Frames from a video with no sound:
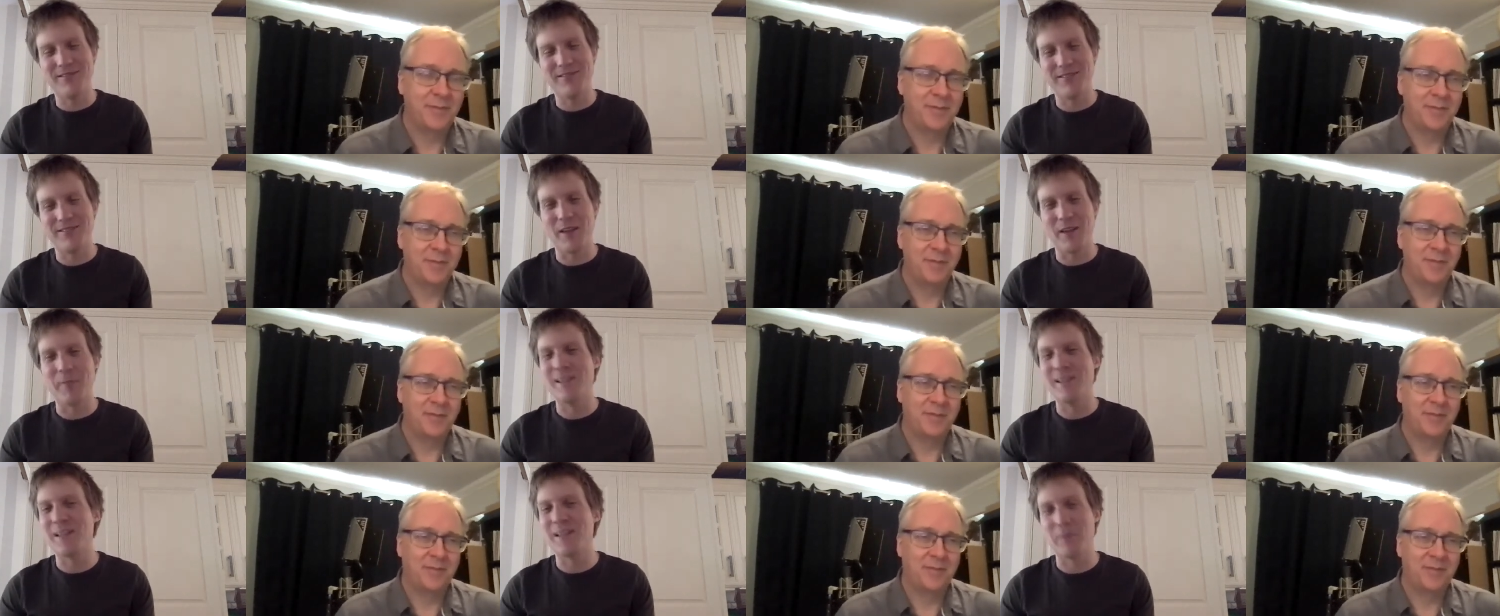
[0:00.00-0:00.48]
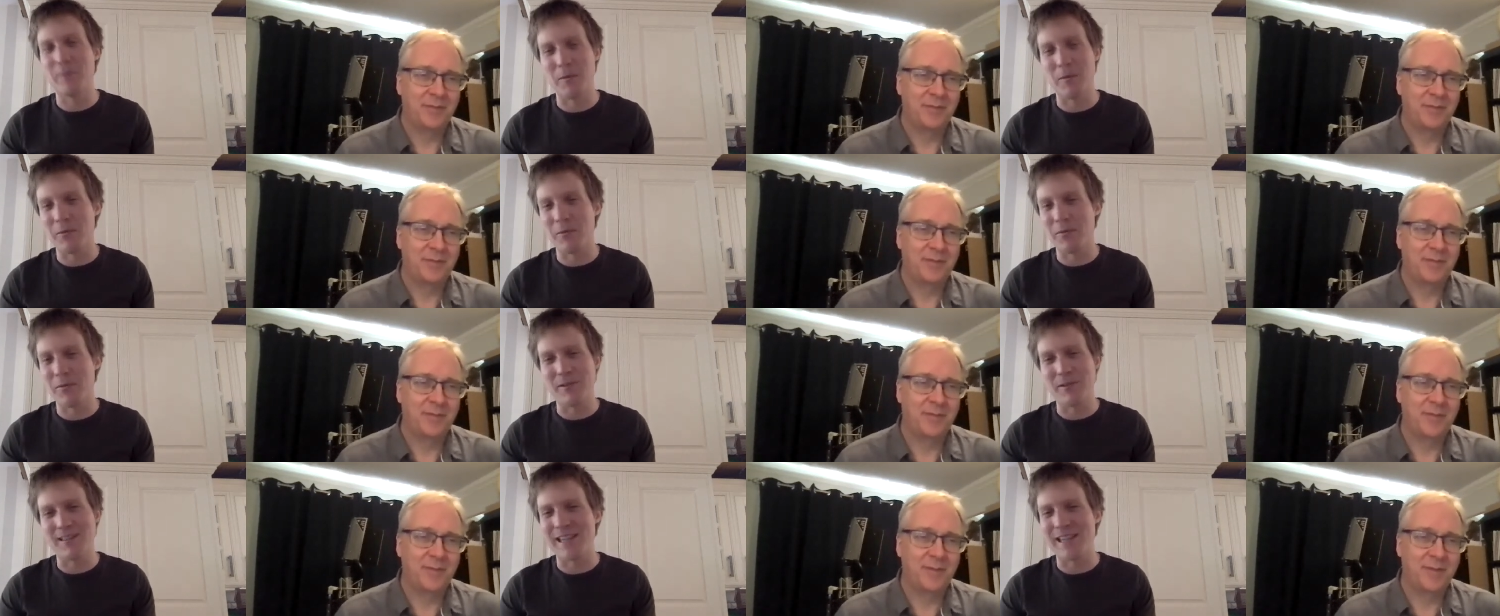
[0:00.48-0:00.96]
Speaker 1: i mean some people
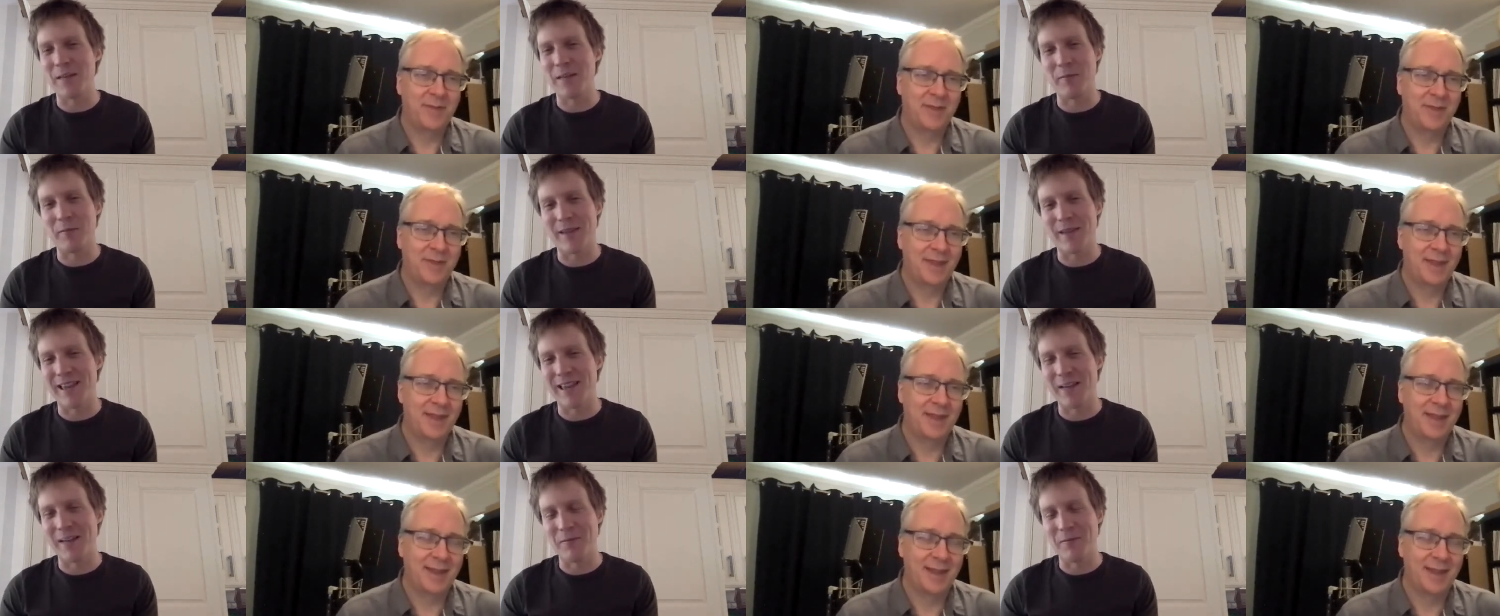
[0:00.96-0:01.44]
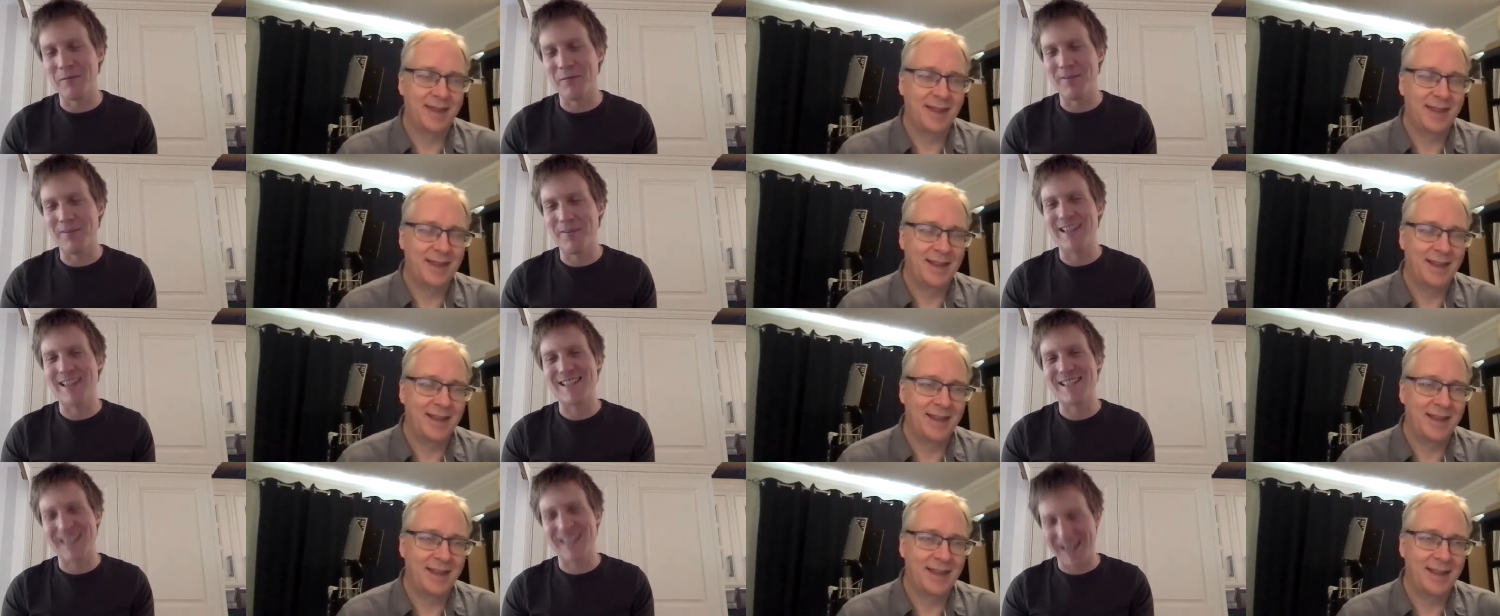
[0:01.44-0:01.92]
will sing but that
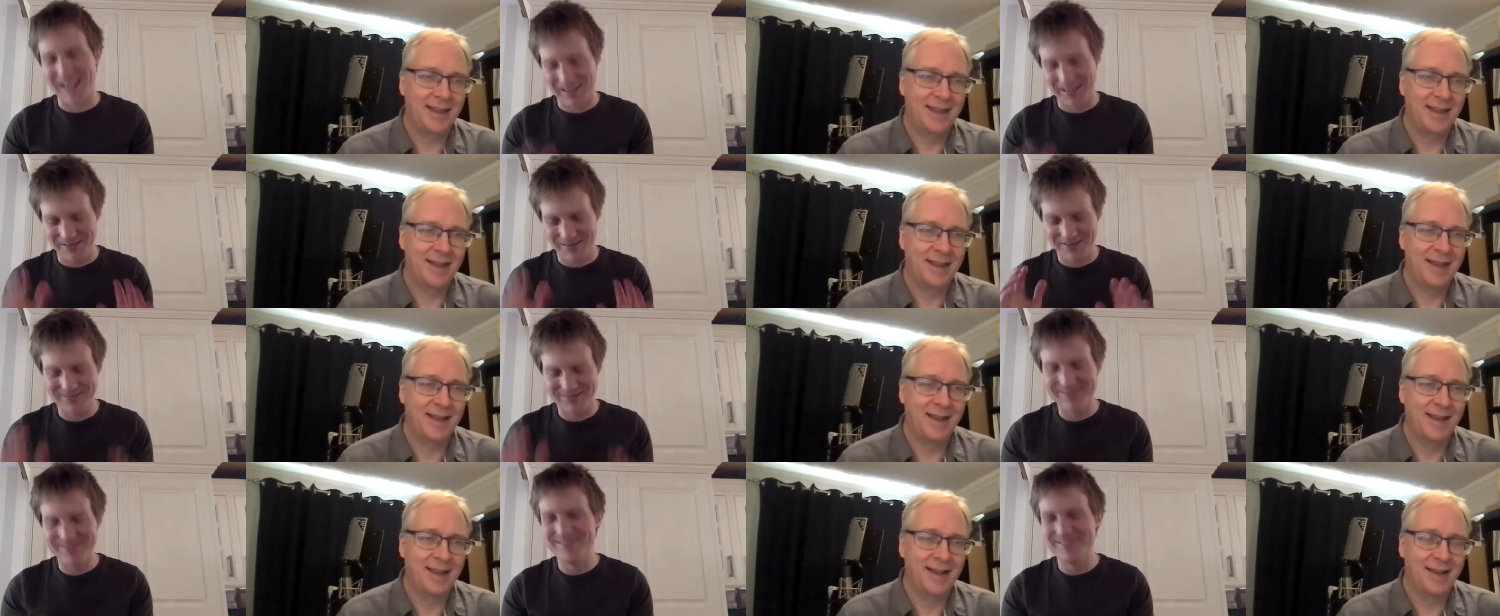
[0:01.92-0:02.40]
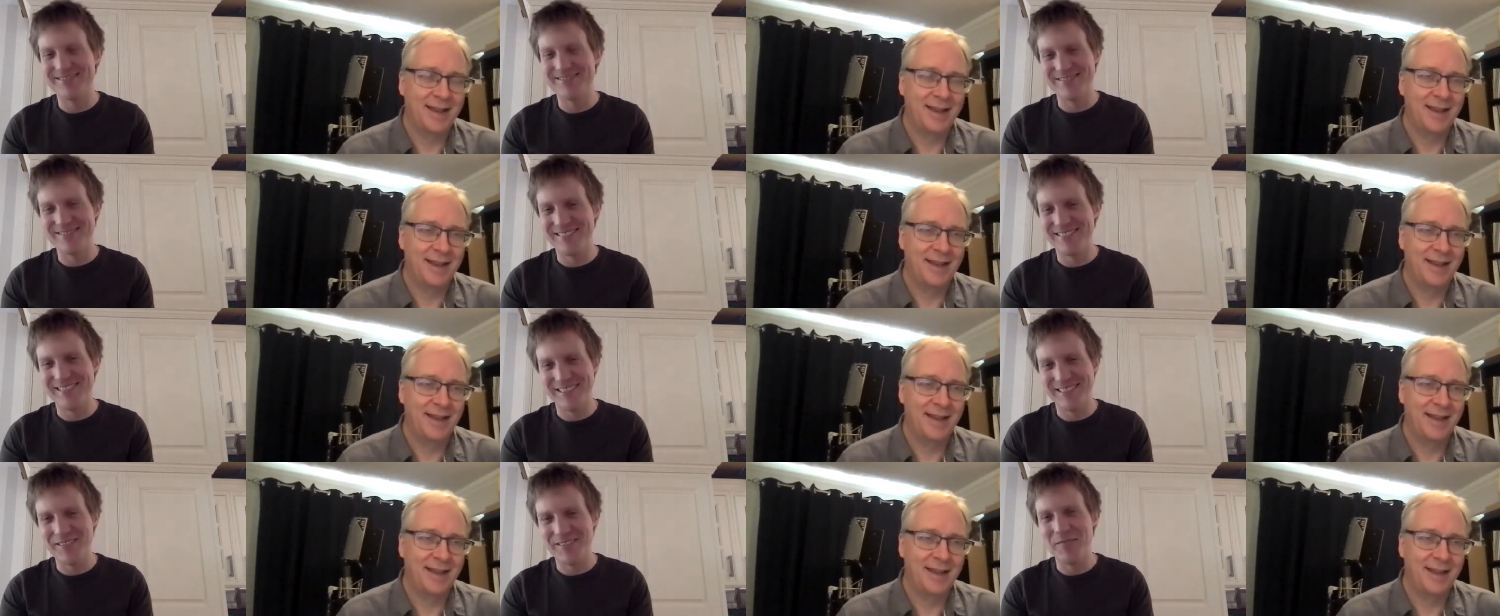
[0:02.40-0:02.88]
that's kind of
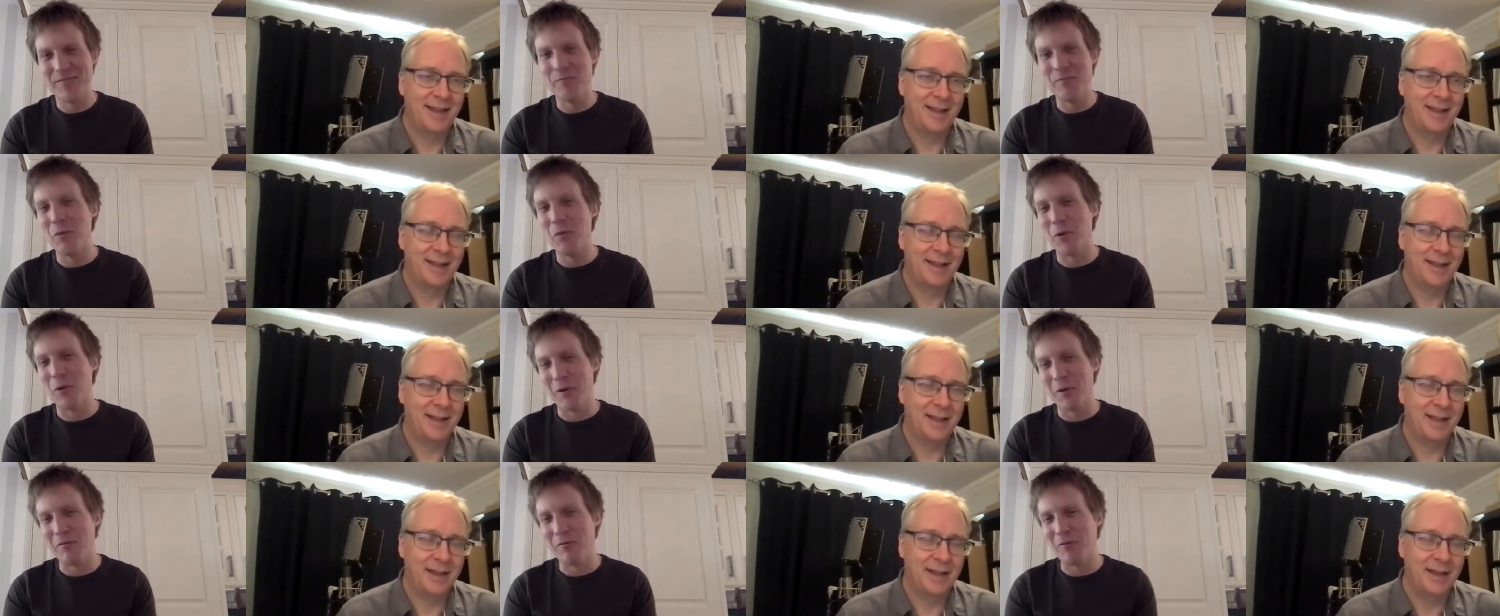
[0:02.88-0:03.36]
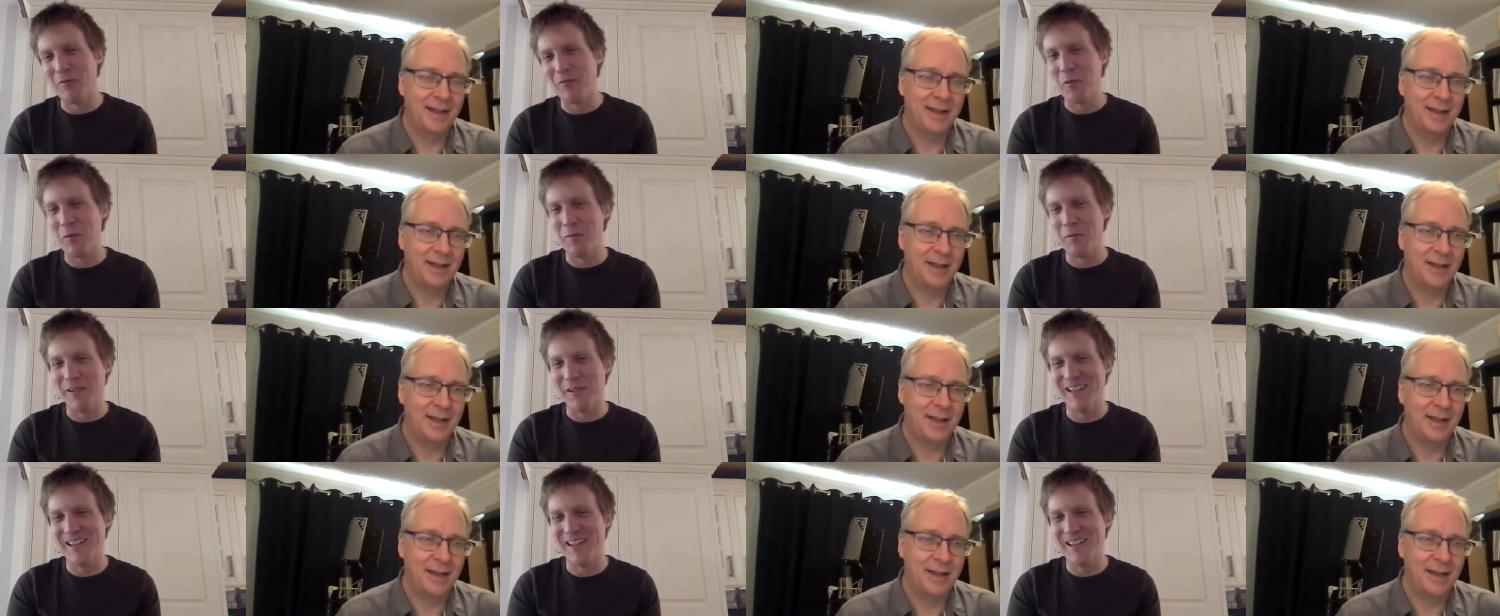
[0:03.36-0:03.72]
more informal